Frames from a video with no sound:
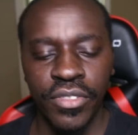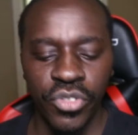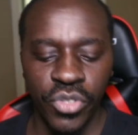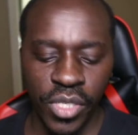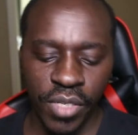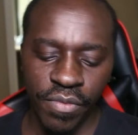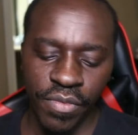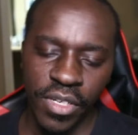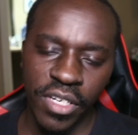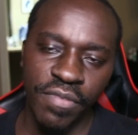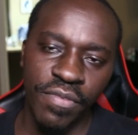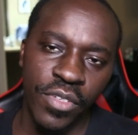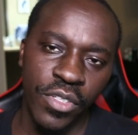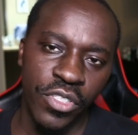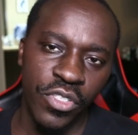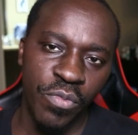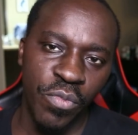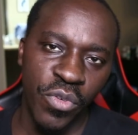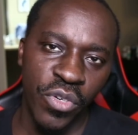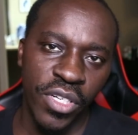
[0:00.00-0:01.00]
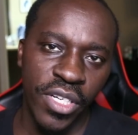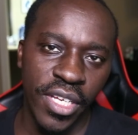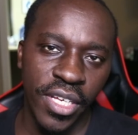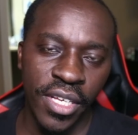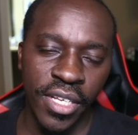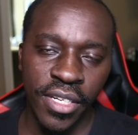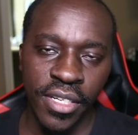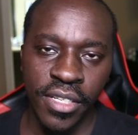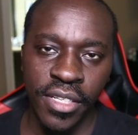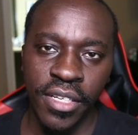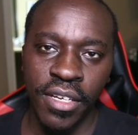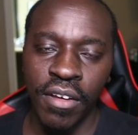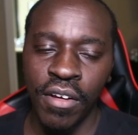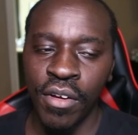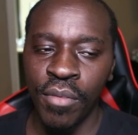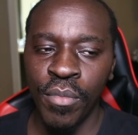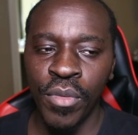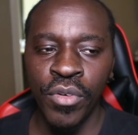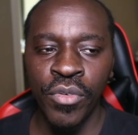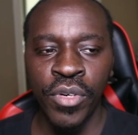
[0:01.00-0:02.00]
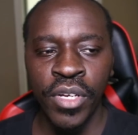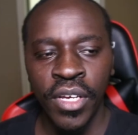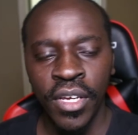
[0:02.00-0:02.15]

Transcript: You have Comfort, Sport, and R mode.